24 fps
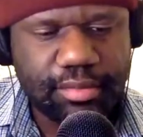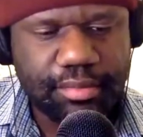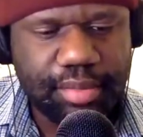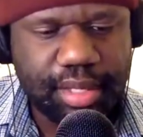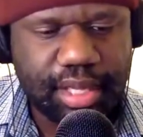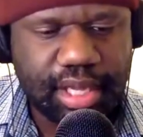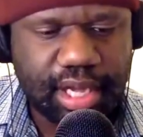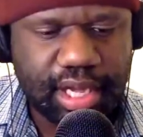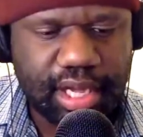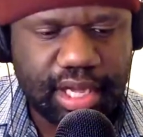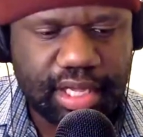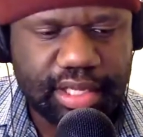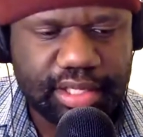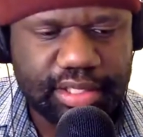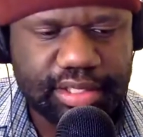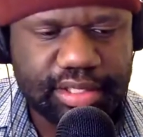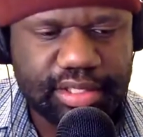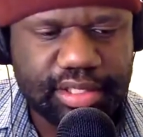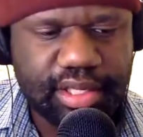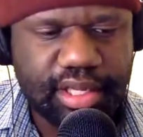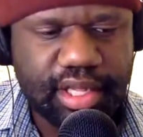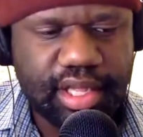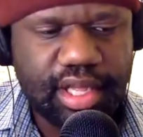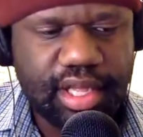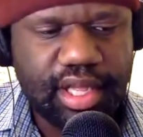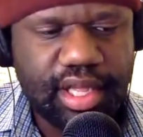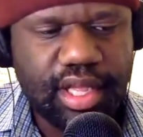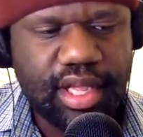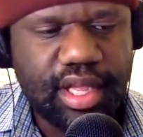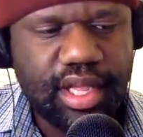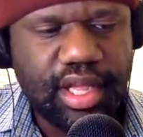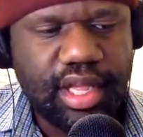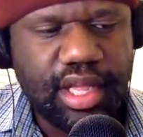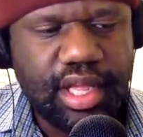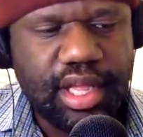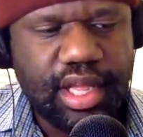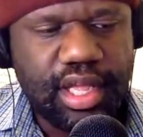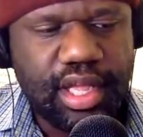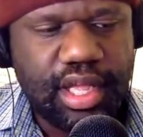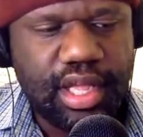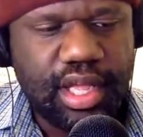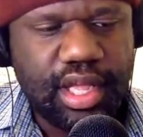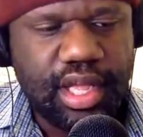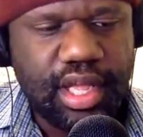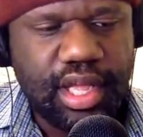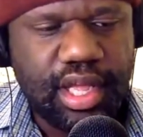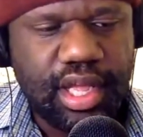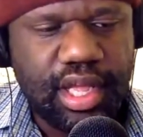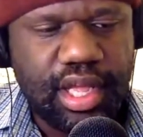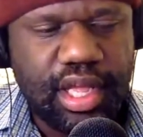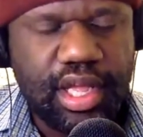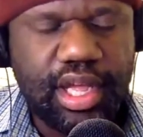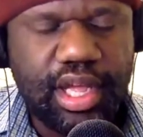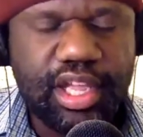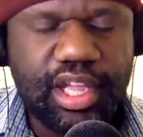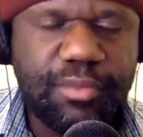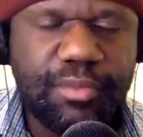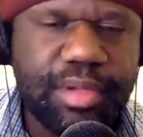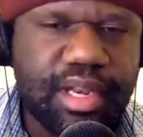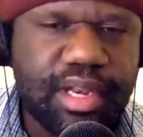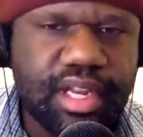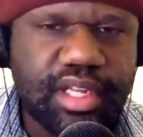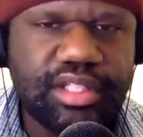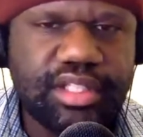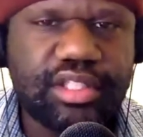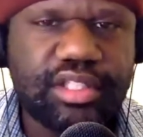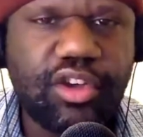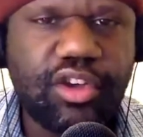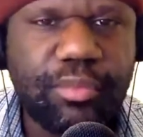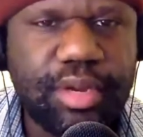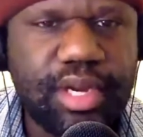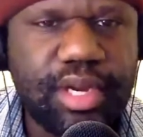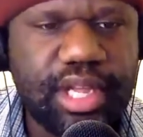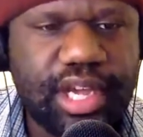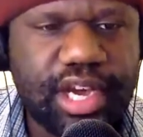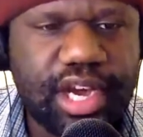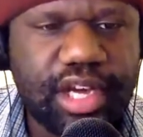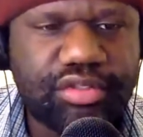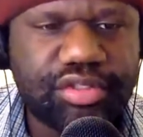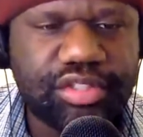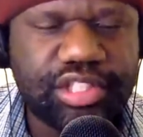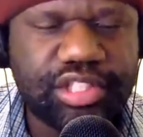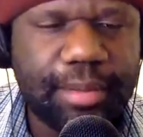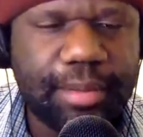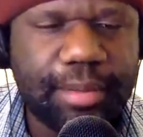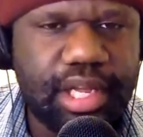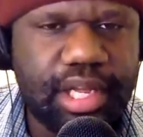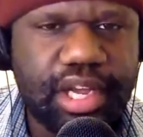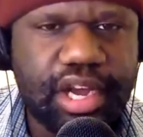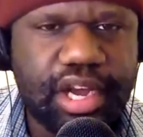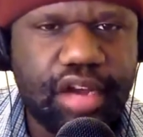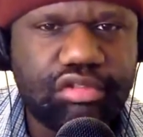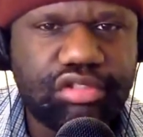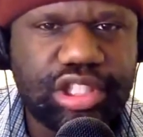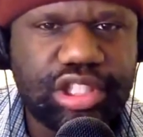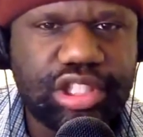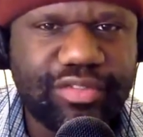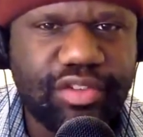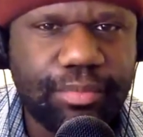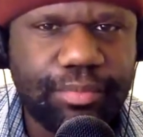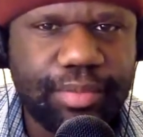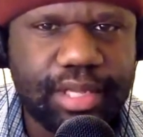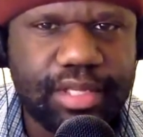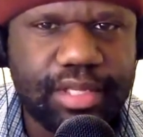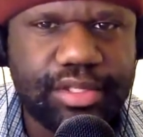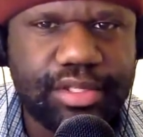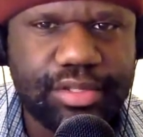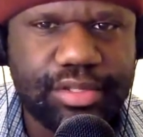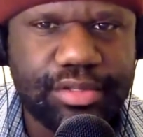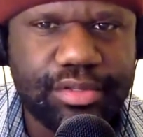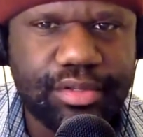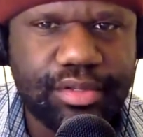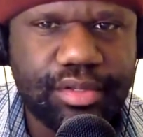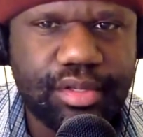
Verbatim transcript: because you've been to so many countries. How many countries have you been to?